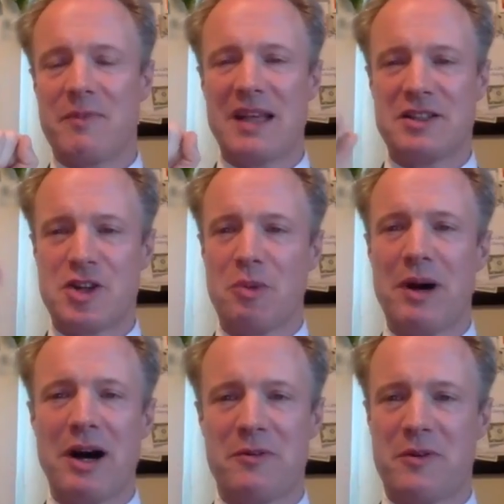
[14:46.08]
And it's so
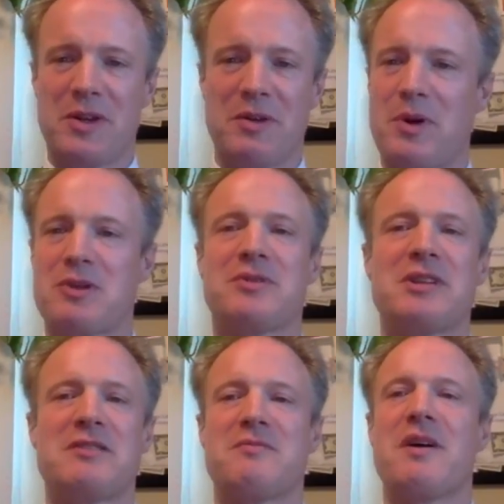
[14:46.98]
powerful, the person will
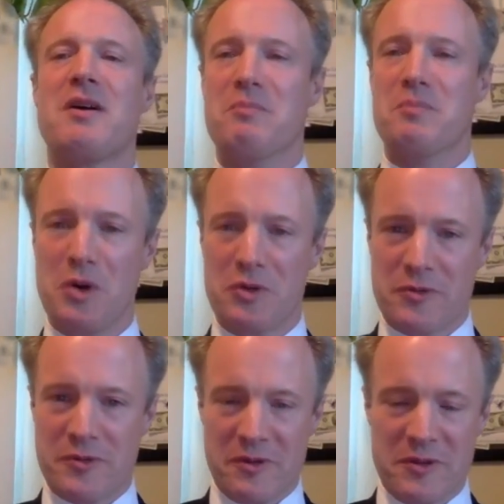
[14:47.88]
just
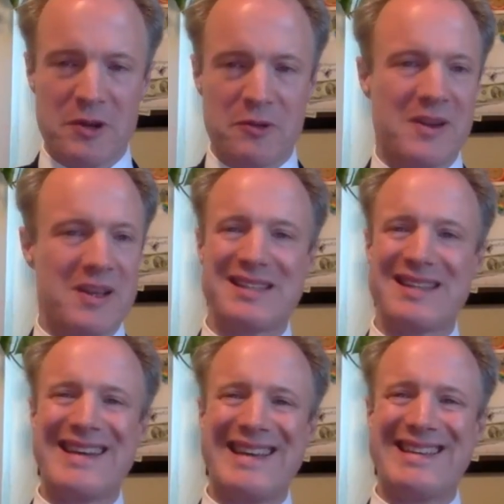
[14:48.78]
move a few feet
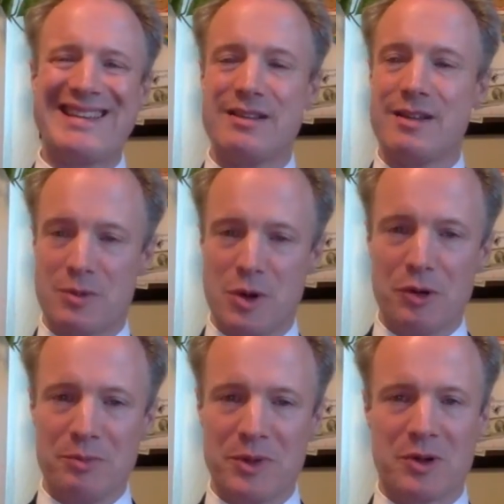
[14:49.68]
in the
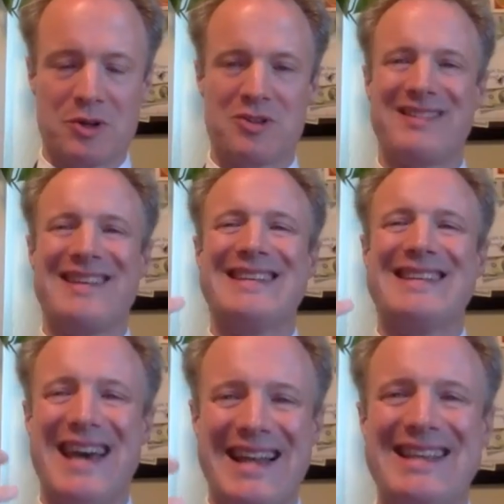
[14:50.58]
room because
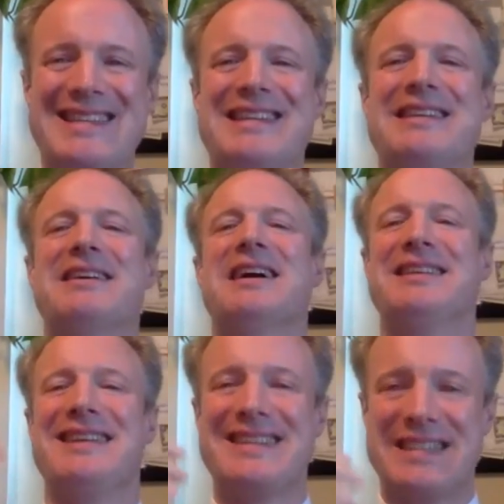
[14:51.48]
the energy and
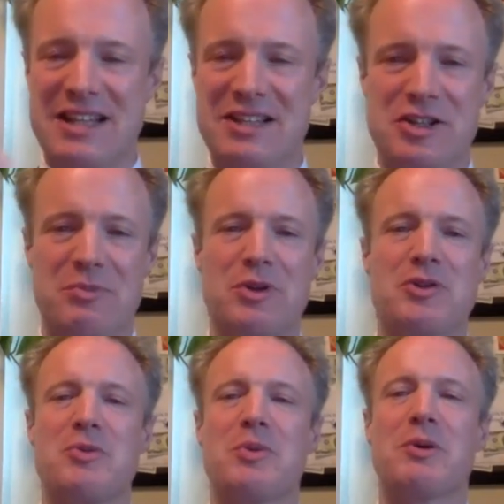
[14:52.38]
the intention,
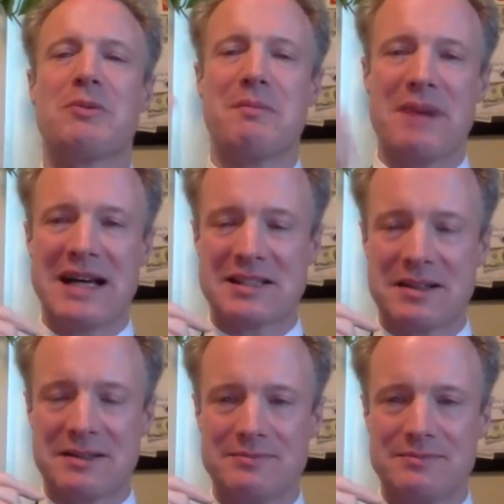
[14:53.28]
because you become the master.